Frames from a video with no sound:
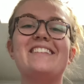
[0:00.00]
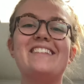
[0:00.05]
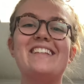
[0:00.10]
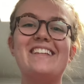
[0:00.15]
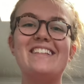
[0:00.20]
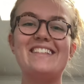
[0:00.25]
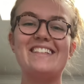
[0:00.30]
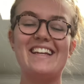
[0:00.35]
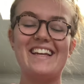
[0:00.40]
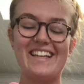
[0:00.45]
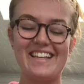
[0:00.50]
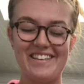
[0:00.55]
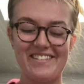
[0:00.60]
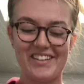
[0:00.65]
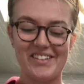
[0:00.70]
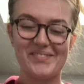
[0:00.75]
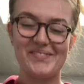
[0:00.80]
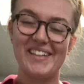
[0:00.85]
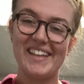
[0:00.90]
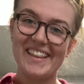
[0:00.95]
seasoning, you
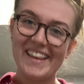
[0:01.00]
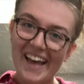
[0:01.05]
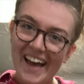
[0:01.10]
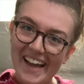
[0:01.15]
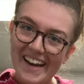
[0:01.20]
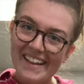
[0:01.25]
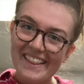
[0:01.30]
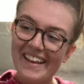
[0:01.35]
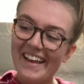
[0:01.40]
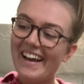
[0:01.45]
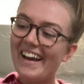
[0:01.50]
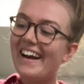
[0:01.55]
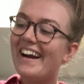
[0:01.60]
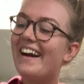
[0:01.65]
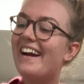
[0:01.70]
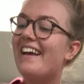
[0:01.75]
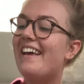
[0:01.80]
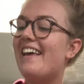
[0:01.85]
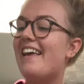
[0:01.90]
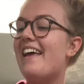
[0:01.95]
can put that in
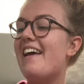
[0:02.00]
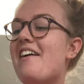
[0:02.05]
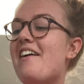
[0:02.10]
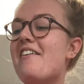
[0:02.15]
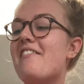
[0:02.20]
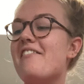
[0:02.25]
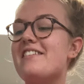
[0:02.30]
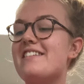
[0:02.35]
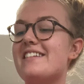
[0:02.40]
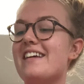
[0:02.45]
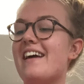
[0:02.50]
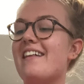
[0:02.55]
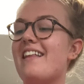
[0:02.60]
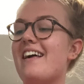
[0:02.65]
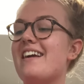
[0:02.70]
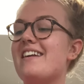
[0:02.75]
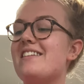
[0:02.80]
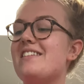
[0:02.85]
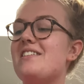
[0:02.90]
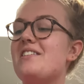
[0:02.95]
there, which I
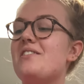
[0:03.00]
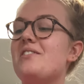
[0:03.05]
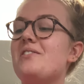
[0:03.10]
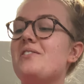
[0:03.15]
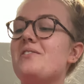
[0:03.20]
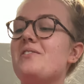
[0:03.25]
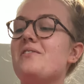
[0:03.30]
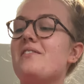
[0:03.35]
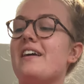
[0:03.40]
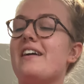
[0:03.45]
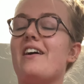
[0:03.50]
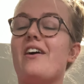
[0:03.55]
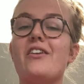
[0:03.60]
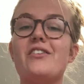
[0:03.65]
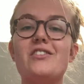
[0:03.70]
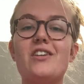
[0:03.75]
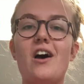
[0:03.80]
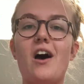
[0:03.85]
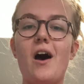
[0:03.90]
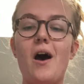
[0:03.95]
like too, like on
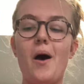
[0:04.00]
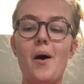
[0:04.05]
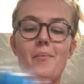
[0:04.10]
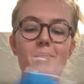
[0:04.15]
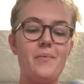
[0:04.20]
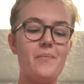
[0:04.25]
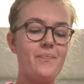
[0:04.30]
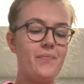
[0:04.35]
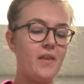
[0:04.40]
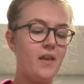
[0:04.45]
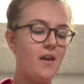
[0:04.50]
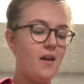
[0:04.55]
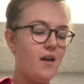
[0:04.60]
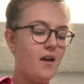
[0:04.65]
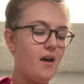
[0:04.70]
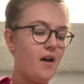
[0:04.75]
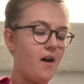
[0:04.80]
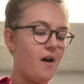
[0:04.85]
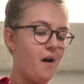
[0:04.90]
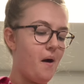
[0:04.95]
top.
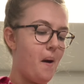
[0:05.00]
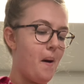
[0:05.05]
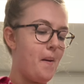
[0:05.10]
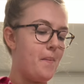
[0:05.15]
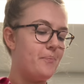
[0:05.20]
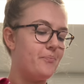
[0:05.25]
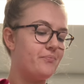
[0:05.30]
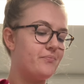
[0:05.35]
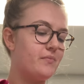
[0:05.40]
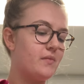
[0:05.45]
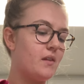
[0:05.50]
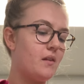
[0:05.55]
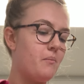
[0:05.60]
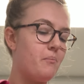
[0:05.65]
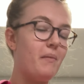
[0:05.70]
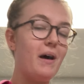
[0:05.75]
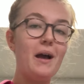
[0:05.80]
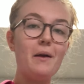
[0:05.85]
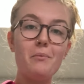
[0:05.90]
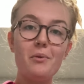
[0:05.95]
Um,
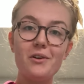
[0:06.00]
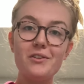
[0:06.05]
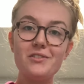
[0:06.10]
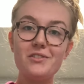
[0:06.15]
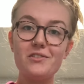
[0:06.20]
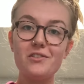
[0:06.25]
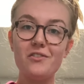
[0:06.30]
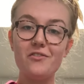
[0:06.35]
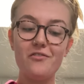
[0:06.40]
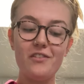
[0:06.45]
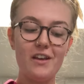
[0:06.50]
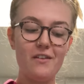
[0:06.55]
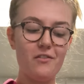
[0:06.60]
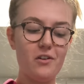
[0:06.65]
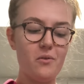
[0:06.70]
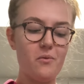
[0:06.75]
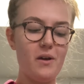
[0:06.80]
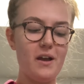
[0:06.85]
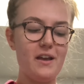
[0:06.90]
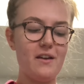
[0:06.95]
my personal
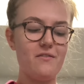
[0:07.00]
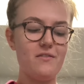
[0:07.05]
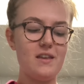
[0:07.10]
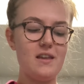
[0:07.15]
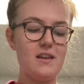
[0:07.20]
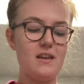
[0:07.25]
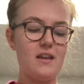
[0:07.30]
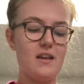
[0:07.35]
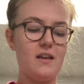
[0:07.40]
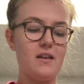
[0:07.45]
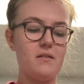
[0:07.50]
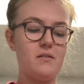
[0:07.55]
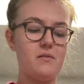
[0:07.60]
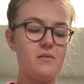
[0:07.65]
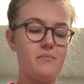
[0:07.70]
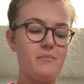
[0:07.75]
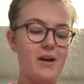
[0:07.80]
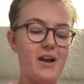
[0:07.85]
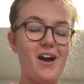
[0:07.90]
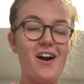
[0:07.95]
favorite way of eating my